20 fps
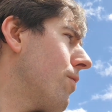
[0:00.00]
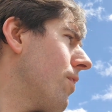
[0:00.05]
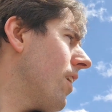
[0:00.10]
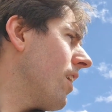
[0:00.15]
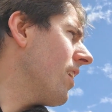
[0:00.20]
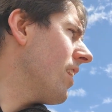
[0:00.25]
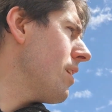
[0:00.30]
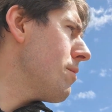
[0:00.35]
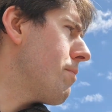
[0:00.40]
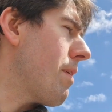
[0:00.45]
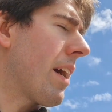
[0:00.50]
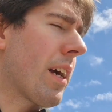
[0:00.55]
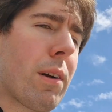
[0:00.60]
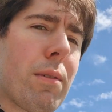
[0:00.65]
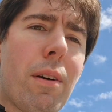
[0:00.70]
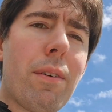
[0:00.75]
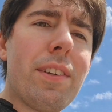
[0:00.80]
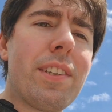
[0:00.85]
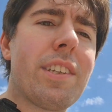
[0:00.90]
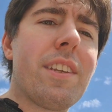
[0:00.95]
finally back
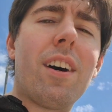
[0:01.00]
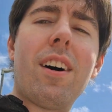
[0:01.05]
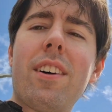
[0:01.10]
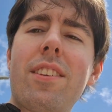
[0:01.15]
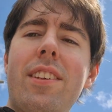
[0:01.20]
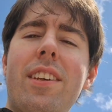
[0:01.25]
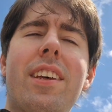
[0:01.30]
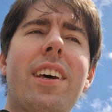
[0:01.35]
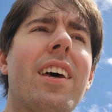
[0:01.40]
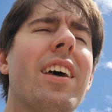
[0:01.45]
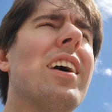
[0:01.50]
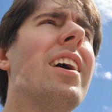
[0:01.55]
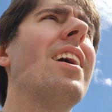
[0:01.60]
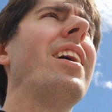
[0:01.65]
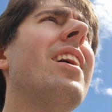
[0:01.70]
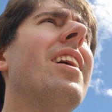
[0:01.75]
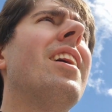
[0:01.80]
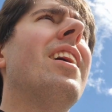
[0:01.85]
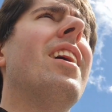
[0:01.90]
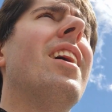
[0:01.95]
where we started,
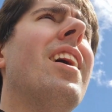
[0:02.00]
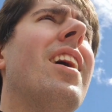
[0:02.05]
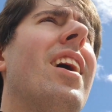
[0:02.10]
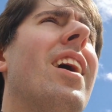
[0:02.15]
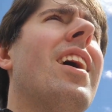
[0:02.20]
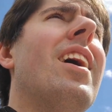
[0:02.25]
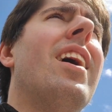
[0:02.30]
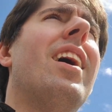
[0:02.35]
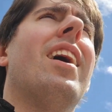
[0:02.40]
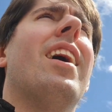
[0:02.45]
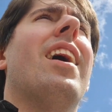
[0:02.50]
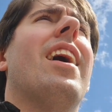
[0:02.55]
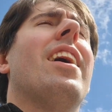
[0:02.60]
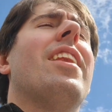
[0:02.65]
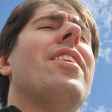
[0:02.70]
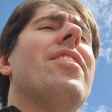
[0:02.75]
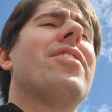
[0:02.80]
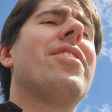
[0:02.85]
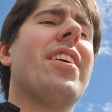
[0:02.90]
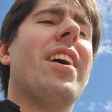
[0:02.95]

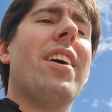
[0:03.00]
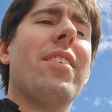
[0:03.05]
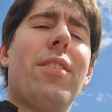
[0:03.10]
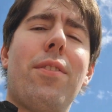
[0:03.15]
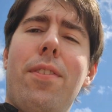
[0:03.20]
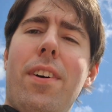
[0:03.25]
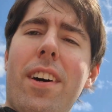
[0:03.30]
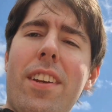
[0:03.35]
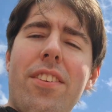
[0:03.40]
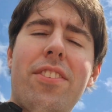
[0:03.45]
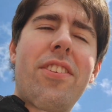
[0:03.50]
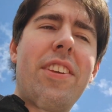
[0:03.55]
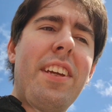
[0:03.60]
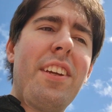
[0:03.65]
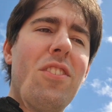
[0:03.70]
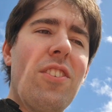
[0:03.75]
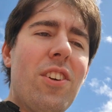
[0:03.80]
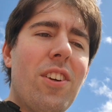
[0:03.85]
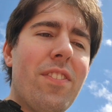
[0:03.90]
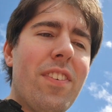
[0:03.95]
and it's time to find a tea
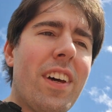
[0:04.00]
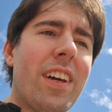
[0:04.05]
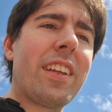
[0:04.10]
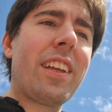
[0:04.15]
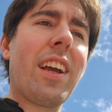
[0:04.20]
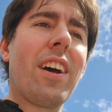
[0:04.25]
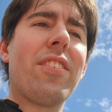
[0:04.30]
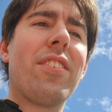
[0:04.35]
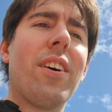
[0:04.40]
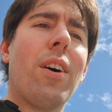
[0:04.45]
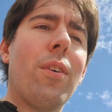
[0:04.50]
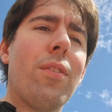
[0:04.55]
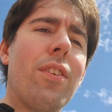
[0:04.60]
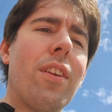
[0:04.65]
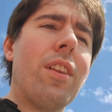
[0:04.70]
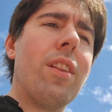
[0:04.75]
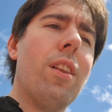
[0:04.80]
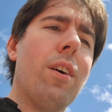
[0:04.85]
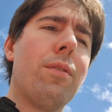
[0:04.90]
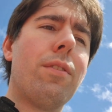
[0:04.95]
room, get ourselves a
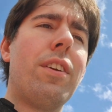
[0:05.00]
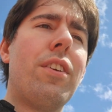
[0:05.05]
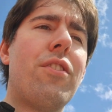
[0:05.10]
lovely